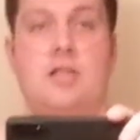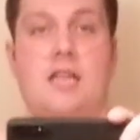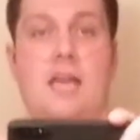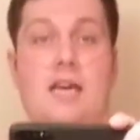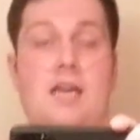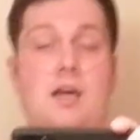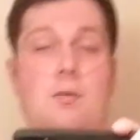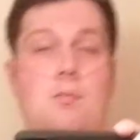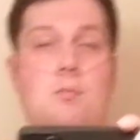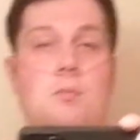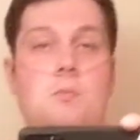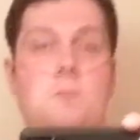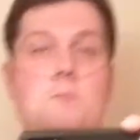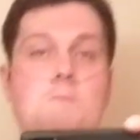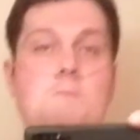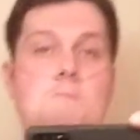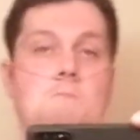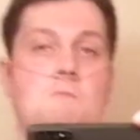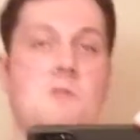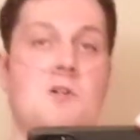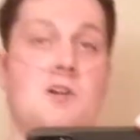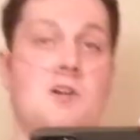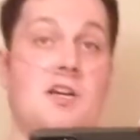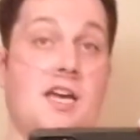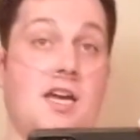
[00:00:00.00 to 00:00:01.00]
game
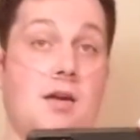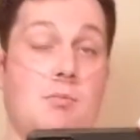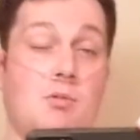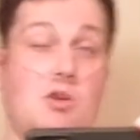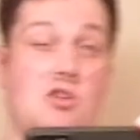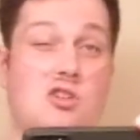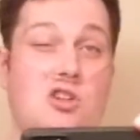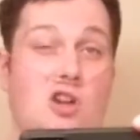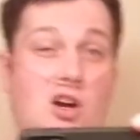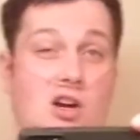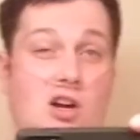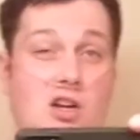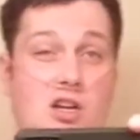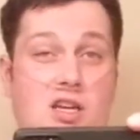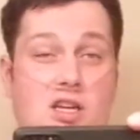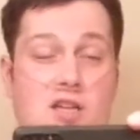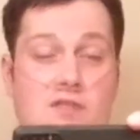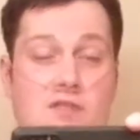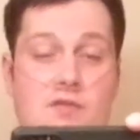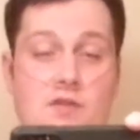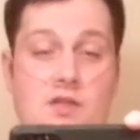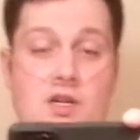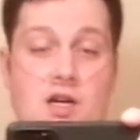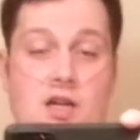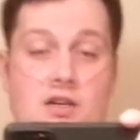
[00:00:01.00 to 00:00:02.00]
for Gamer Talk,
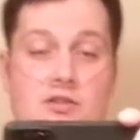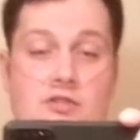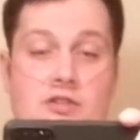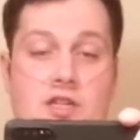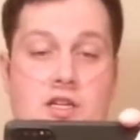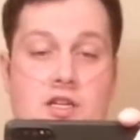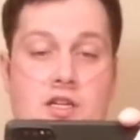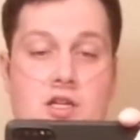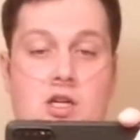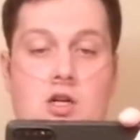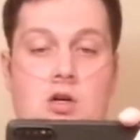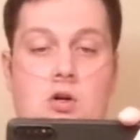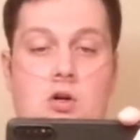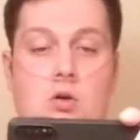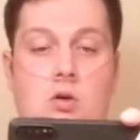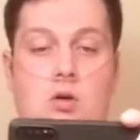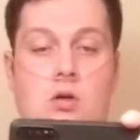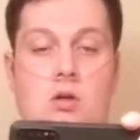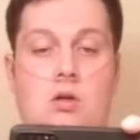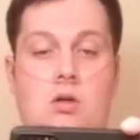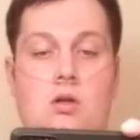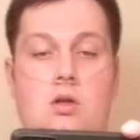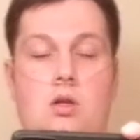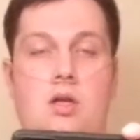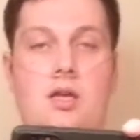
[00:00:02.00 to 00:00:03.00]
if you guys didn't know.
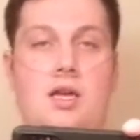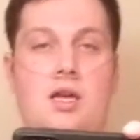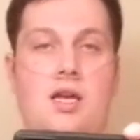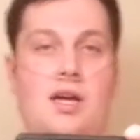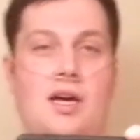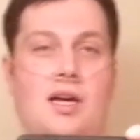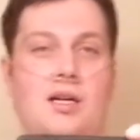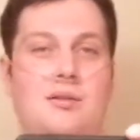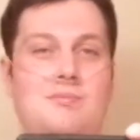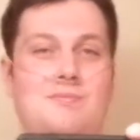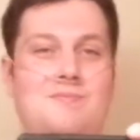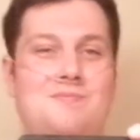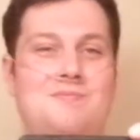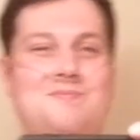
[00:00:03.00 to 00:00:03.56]
Yeah.